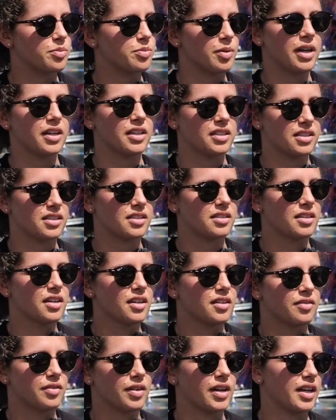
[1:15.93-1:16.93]
but it's
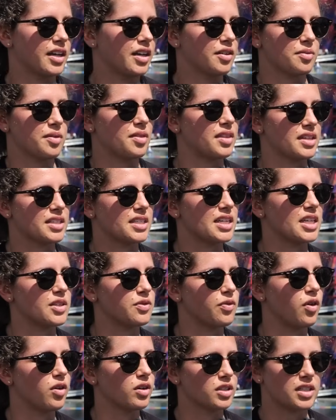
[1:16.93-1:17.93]
really good with these test
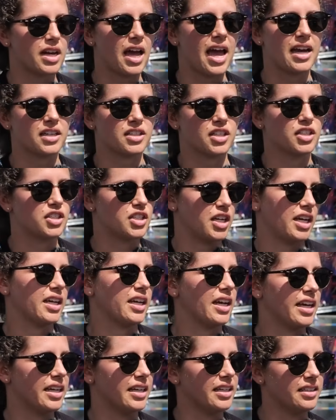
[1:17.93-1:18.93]
foils to actually check
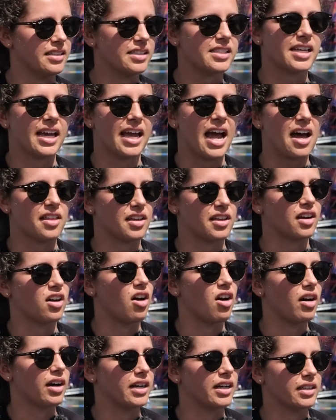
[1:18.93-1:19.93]
in and see how they're
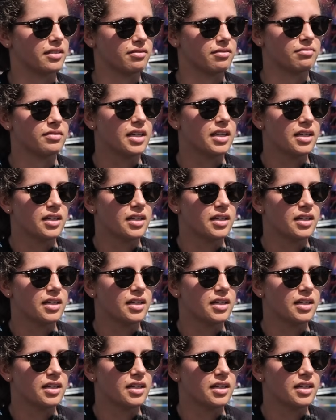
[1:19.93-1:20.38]
going, and